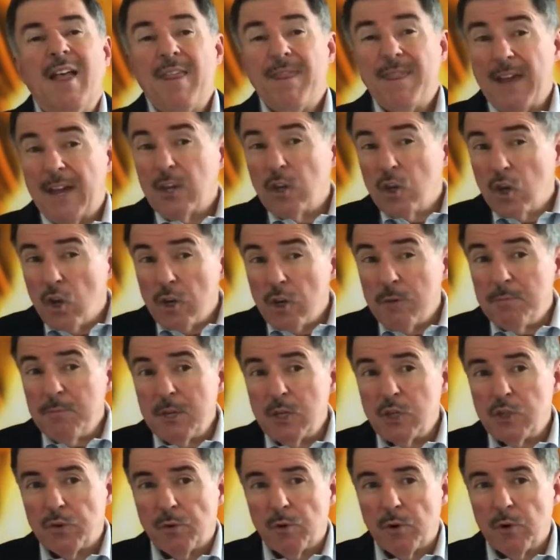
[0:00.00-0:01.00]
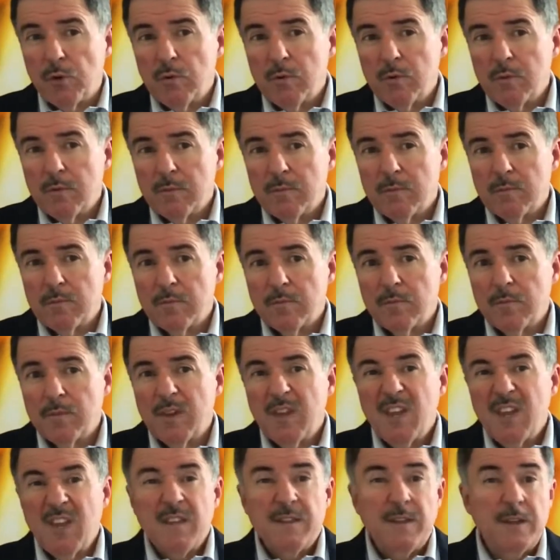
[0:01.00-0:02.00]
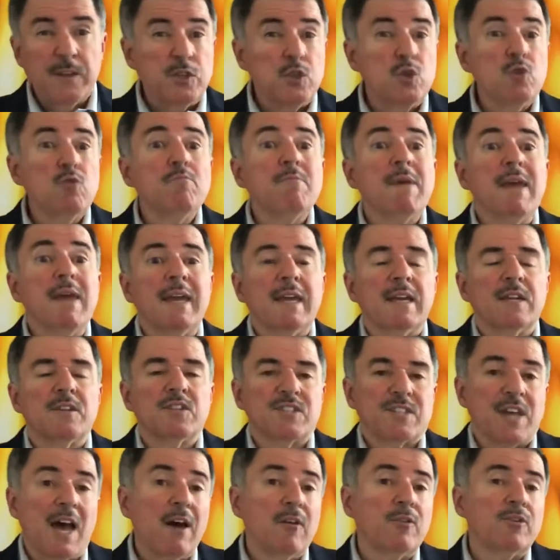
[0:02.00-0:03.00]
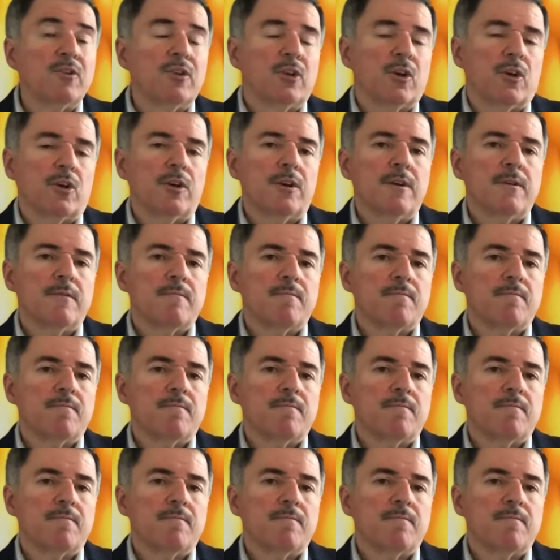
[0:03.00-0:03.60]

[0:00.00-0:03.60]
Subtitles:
That could be true. They do make it sound good.